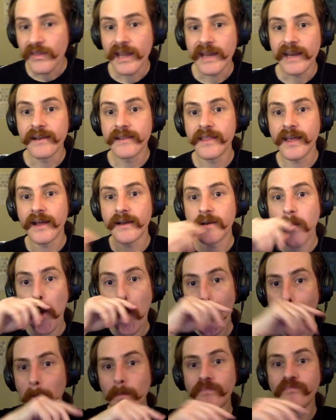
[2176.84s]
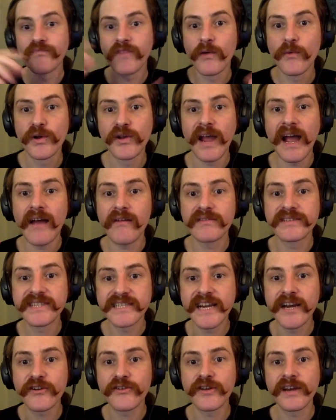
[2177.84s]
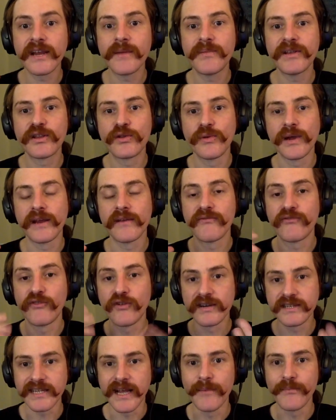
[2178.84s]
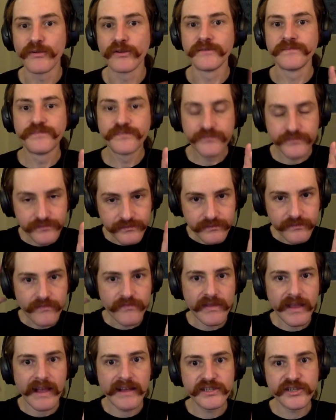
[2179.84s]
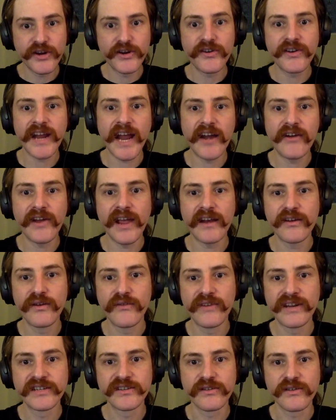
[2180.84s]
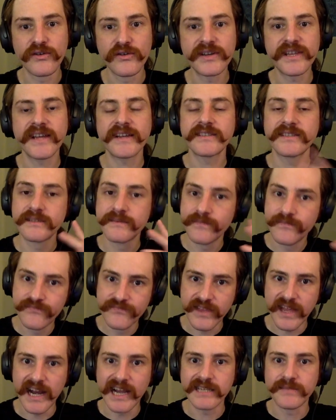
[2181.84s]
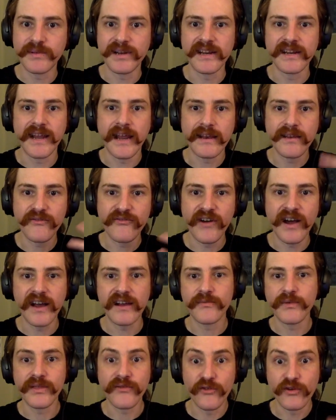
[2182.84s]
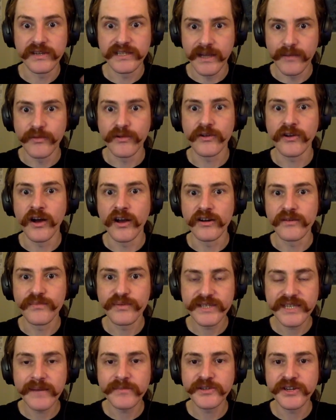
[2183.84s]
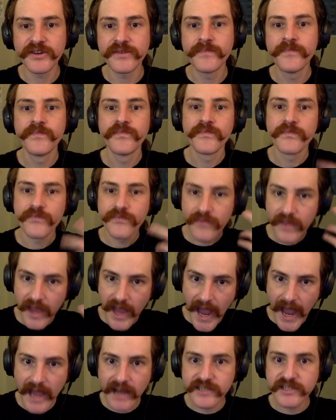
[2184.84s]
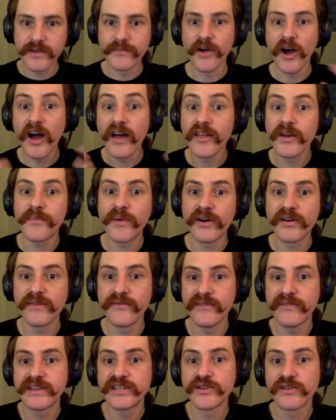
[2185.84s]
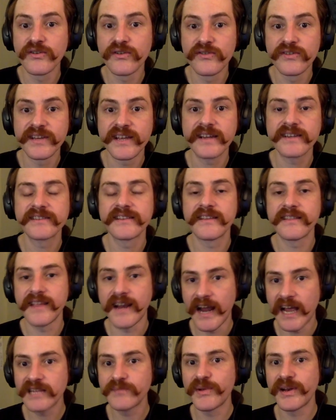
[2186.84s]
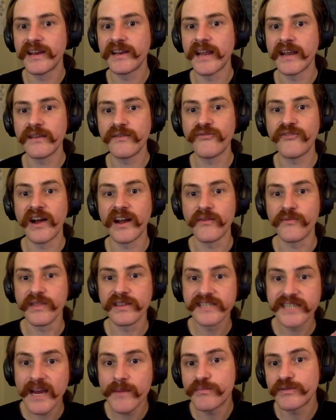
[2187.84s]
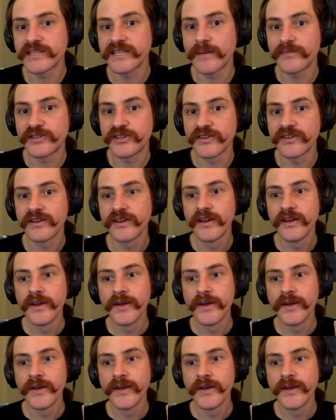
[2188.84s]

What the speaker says: In that, when you have synchrony between, for example, certain area in your visual cortex that has been identified with, for example, color perception, and some other part of the visual cortex that has been identified with shape perception,